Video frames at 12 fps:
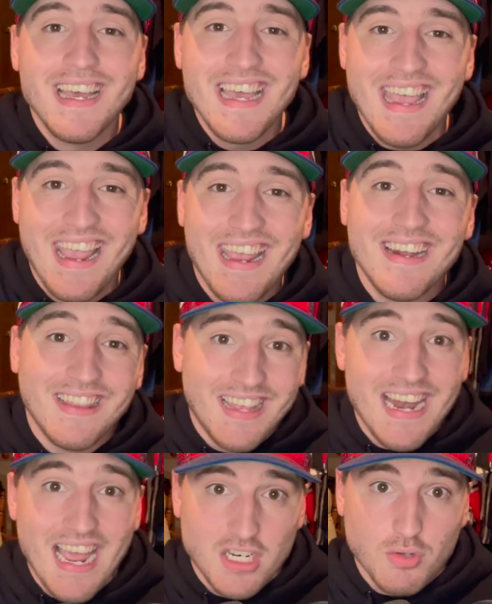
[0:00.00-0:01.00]
in the
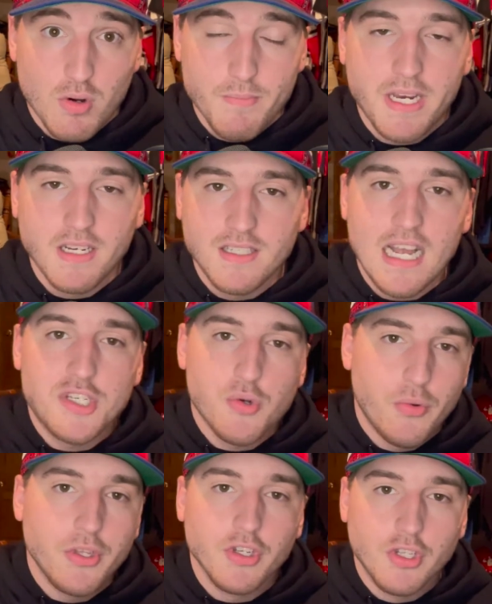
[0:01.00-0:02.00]
next one, because that's
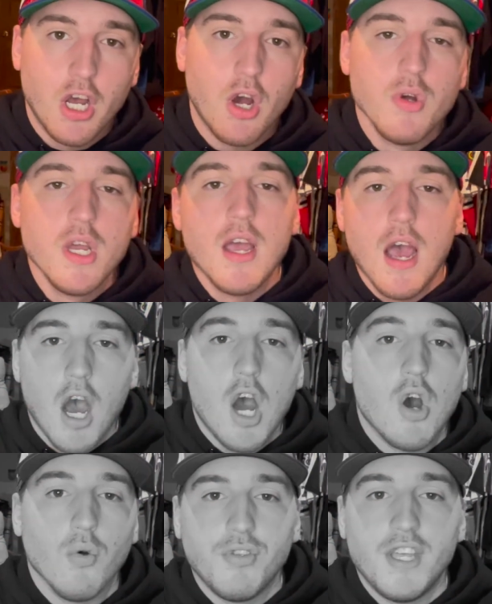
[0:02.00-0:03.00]
when you'll know,
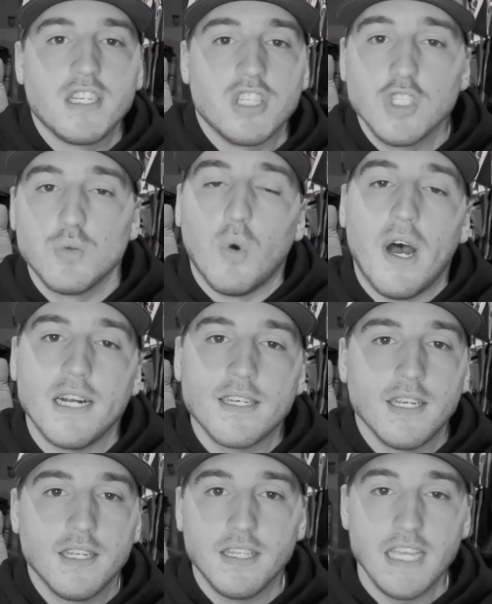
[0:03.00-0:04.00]
oh, this is what
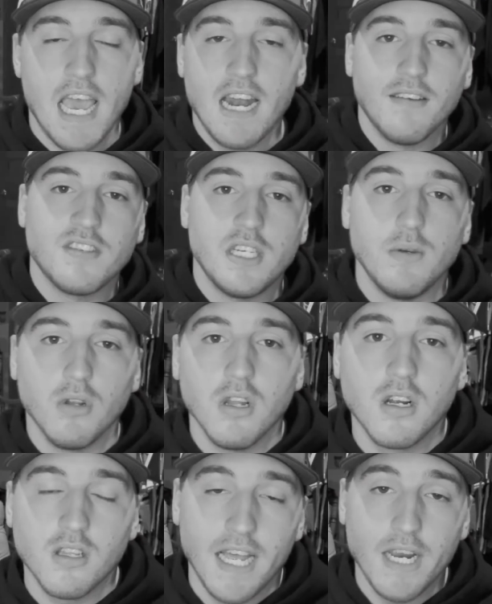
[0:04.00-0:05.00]
the NFC will
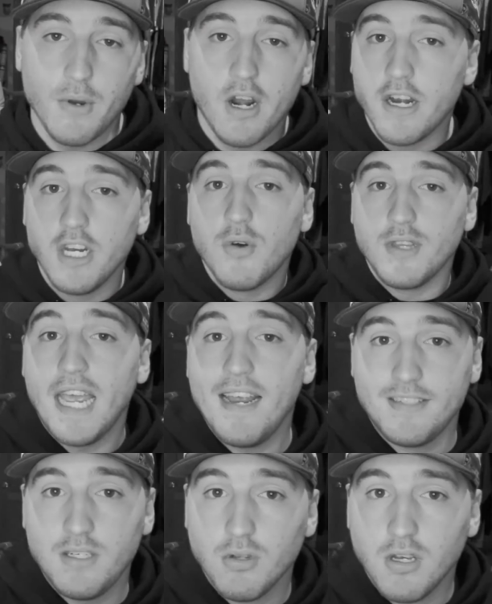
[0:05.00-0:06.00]
look like. We already know what the
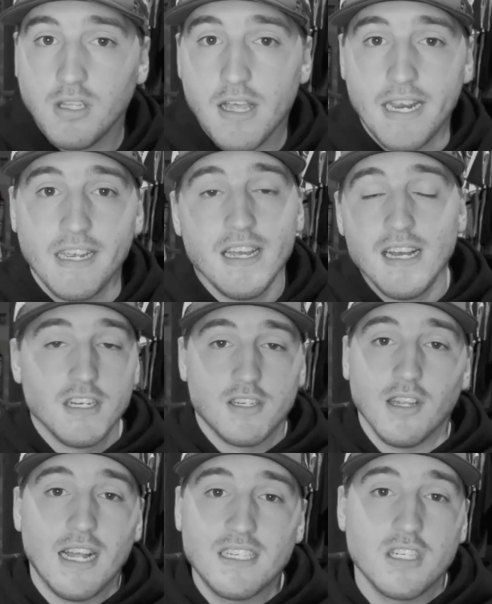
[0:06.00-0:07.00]
AFC will look like. So
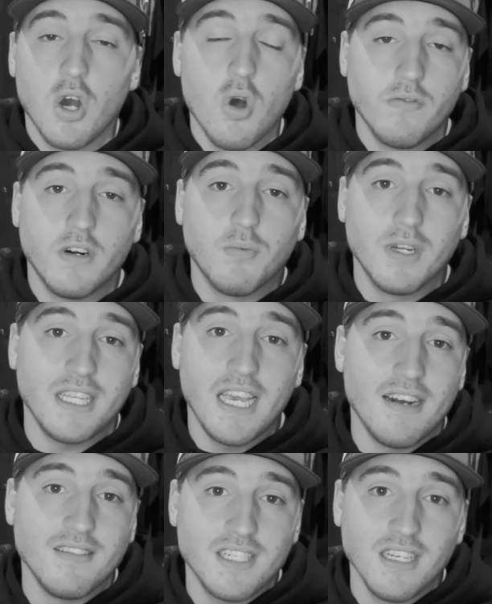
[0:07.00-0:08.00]
let's go over what the
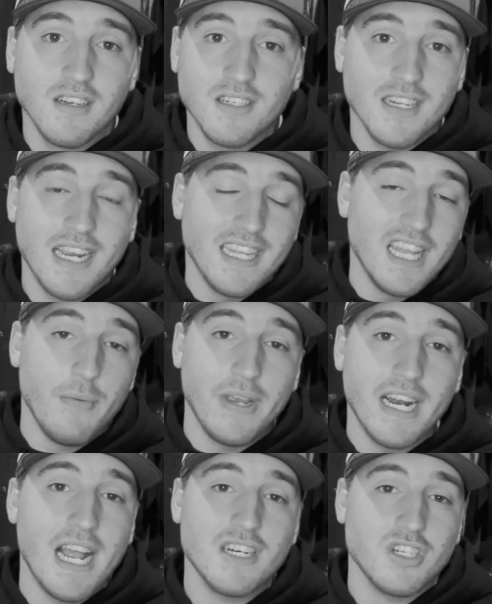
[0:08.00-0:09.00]
NFC looks like, and then we can
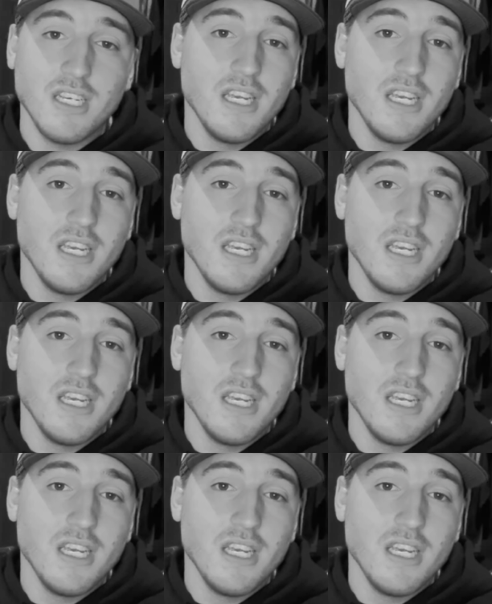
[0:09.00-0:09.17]
actually